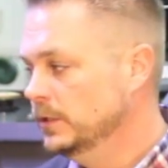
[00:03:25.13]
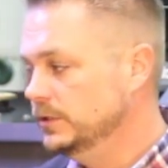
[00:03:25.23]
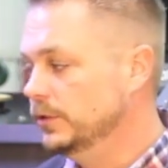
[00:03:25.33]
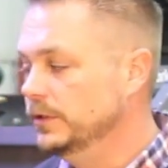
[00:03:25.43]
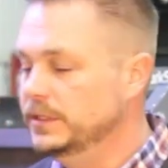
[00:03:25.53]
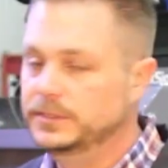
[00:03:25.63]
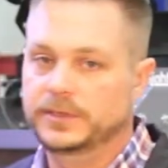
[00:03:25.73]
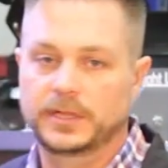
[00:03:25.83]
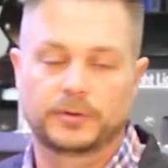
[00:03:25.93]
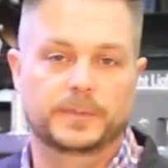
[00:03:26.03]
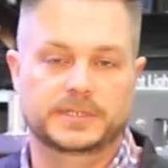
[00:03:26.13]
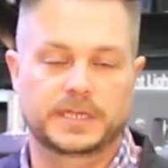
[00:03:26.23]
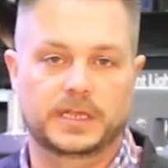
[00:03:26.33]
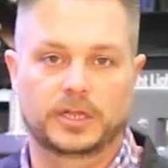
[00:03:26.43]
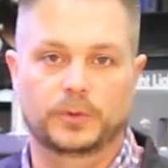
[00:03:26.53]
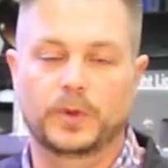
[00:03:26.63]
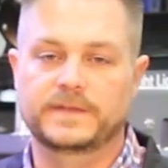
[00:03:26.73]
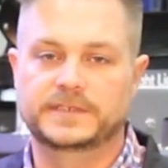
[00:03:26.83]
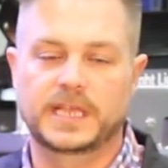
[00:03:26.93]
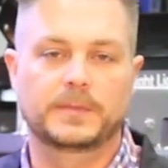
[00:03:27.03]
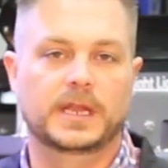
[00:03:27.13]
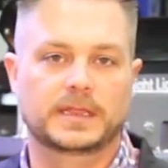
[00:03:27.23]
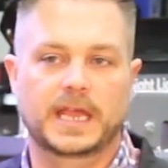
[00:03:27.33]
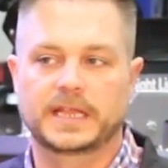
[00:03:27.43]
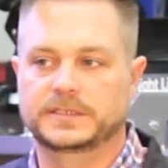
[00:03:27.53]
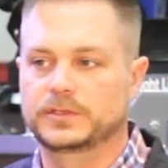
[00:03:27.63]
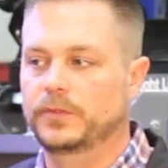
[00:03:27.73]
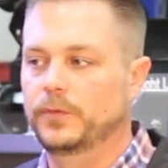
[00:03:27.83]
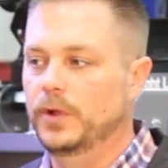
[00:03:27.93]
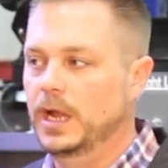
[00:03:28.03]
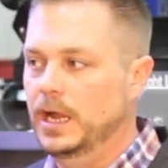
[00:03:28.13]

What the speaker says: So on this trailer in particular, we've segmented that so